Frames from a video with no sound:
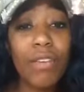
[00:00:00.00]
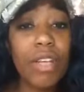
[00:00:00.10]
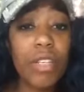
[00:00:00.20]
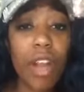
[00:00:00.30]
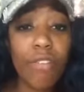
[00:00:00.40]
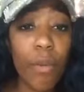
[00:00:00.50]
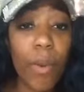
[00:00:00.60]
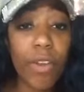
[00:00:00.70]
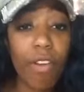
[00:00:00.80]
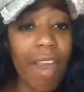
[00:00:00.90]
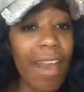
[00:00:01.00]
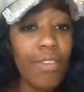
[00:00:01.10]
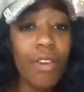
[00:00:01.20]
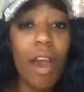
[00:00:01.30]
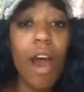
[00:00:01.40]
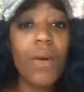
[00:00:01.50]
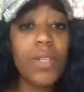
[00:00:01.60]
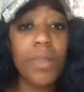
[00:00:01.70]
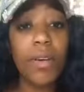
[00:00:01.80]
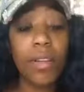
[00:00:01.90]
You can start from where you're at. You can
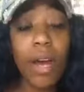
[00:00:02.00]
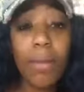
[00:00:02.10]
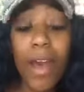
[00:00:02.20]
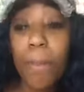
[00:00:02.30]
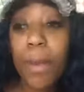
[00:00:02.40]
always build up.